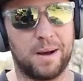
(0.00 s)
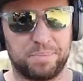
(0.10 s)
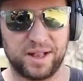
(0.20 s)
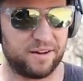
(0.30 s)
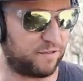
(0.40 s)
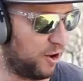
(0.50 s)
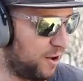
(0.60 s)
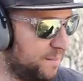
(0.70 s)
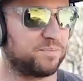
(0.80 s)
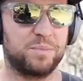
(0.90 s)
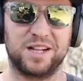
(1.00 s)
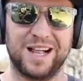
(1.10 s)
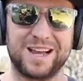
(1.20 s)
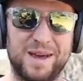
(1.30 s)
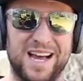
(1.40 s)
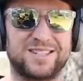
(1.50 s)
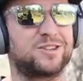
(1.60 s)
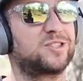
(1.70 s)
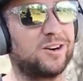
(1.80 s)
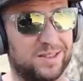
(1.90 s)
not plentiful, but Glock mags are
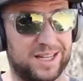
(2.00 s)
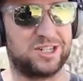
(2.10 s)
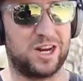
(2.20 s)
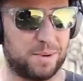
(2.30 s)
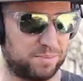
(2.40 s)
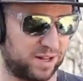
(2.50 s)
certainly cheap and